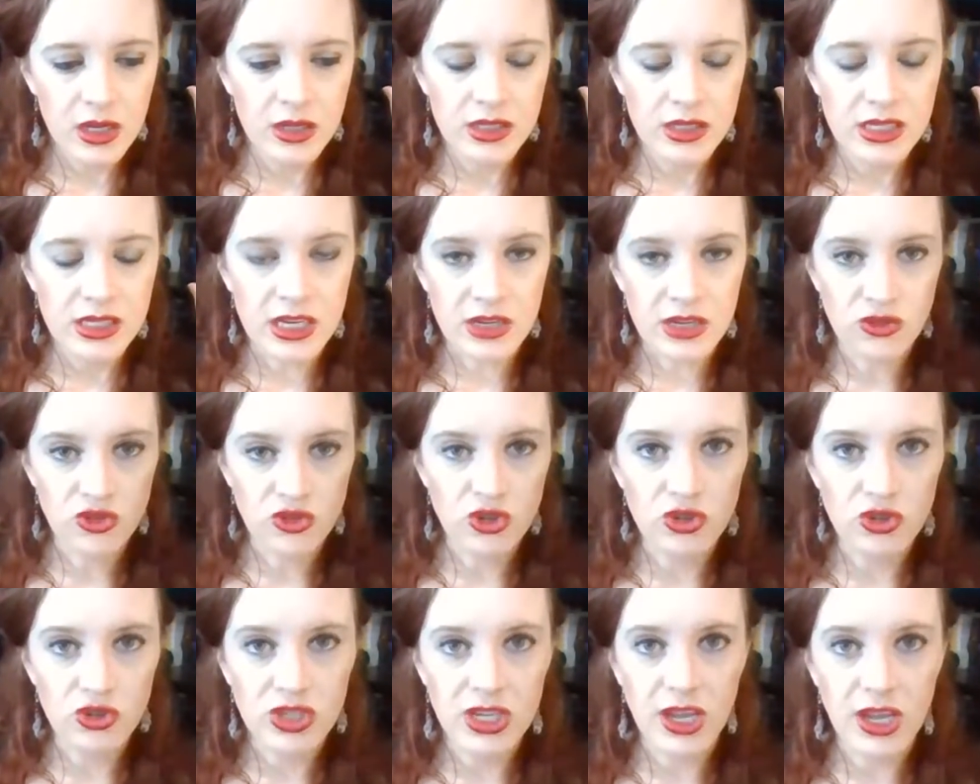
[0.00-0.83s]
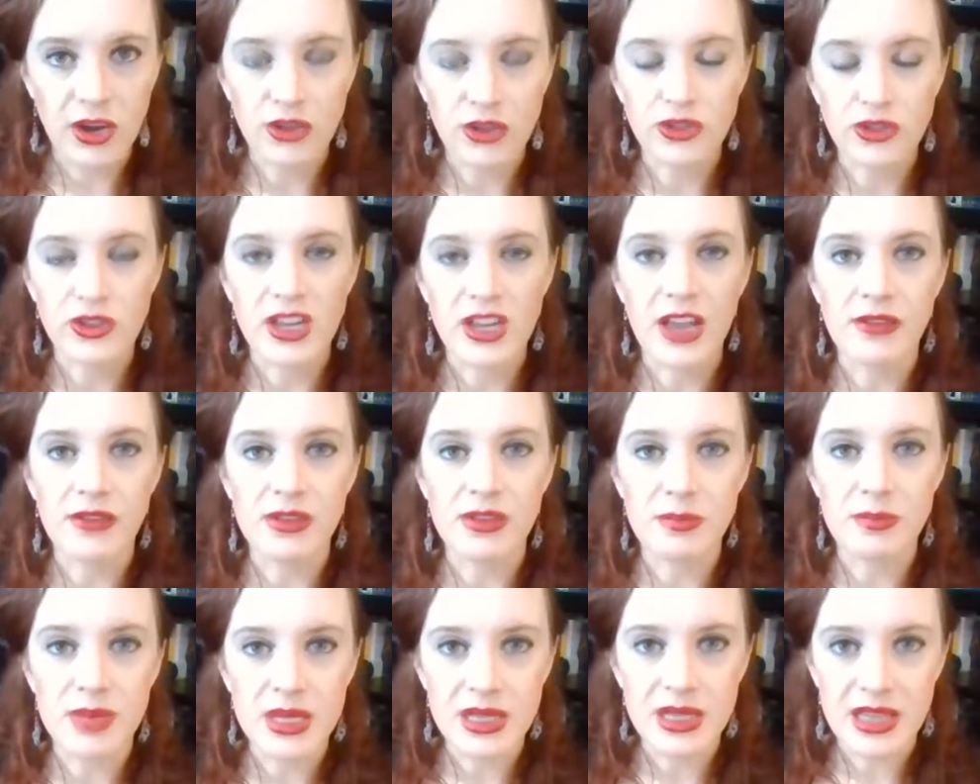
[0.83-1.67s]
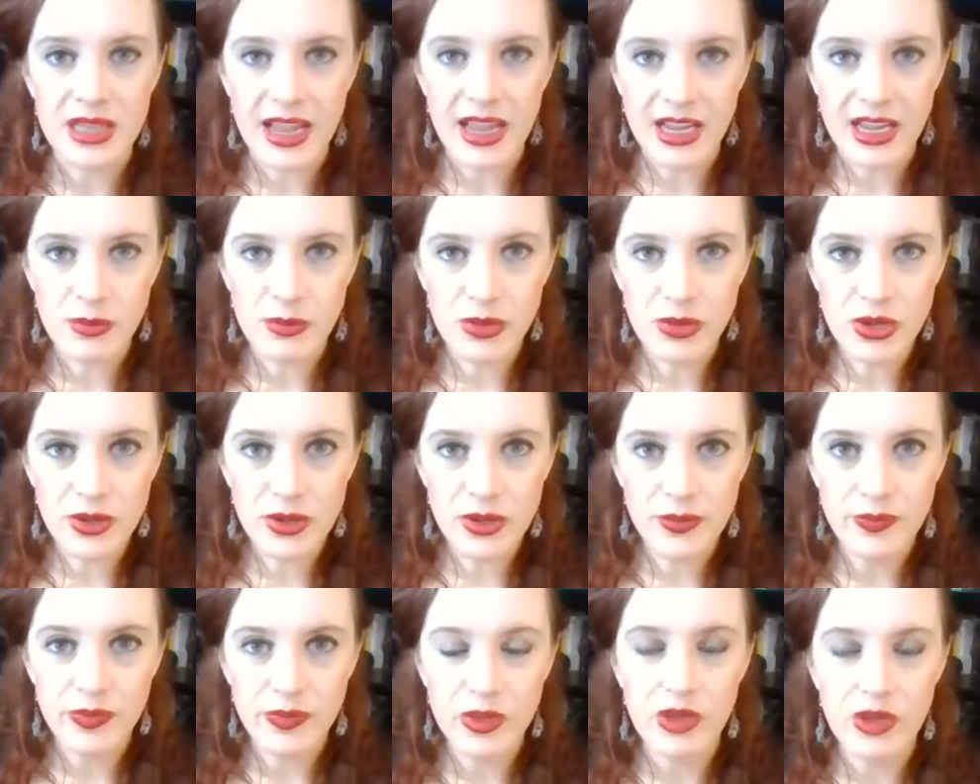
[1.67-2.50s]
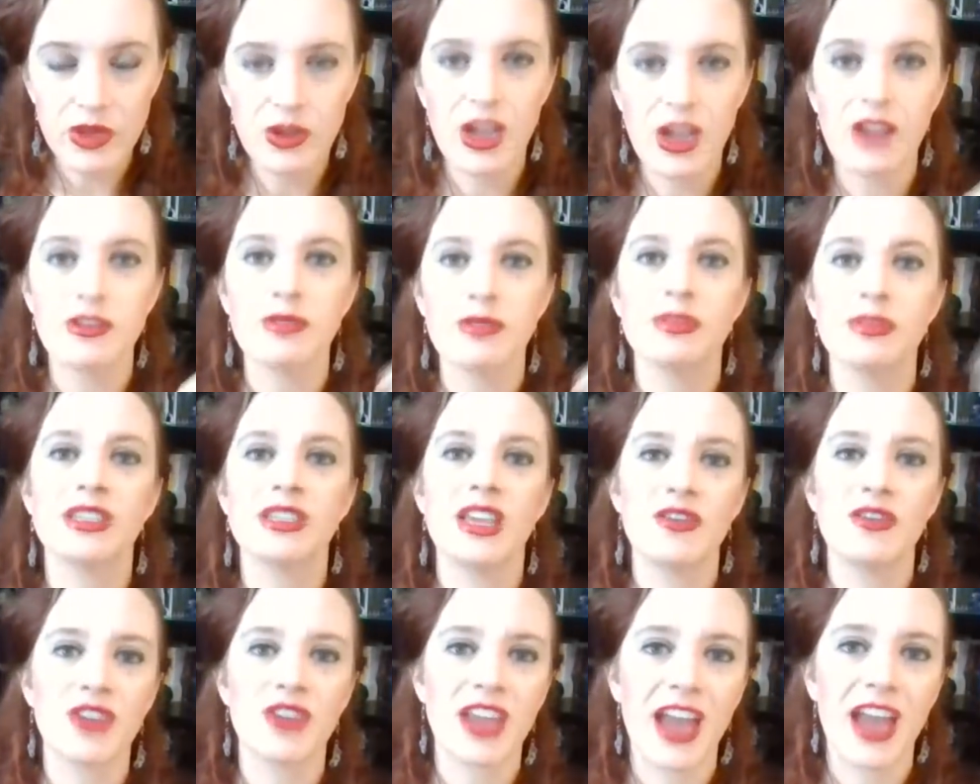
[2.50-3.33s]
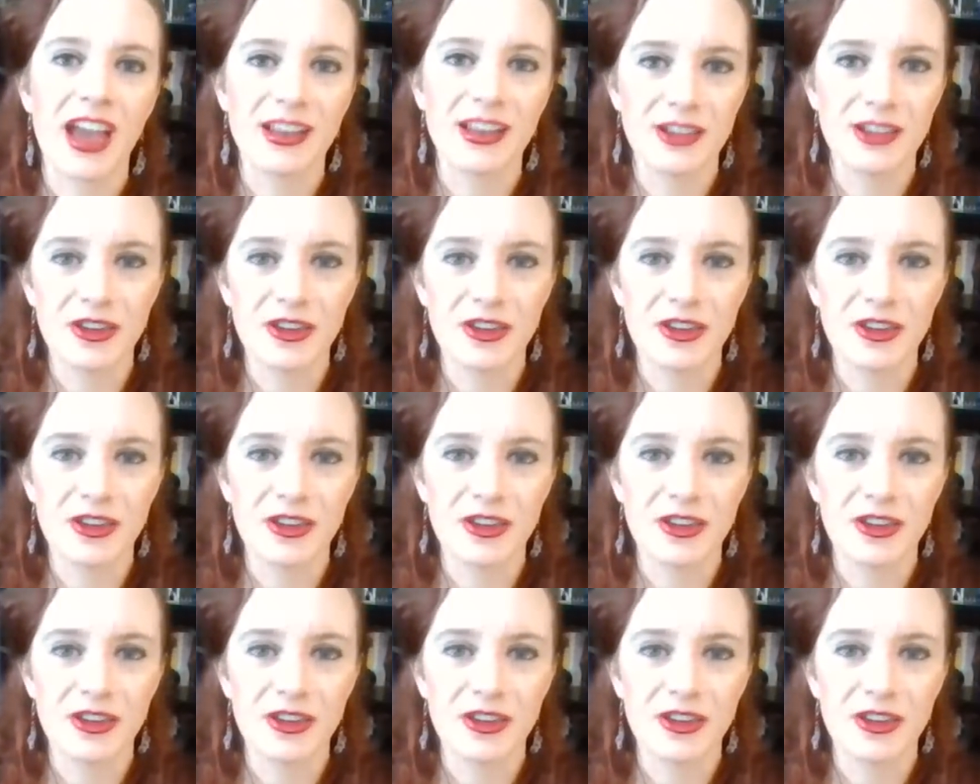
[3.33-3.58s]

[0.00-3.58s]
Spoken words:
to introduce a character and have them be likable, you have them save a cat.